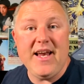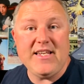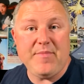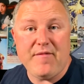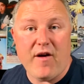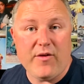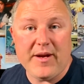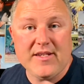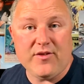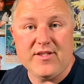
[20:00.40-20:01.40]
need to be
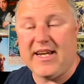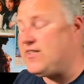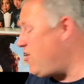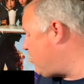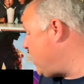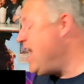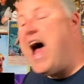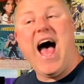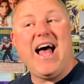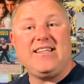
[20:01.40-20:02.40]
following us on TikTok
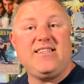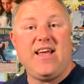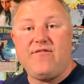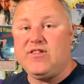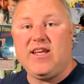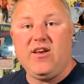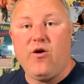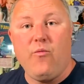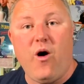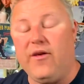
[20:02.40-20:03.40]
at
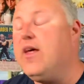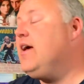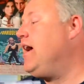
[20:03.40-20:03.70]
1701.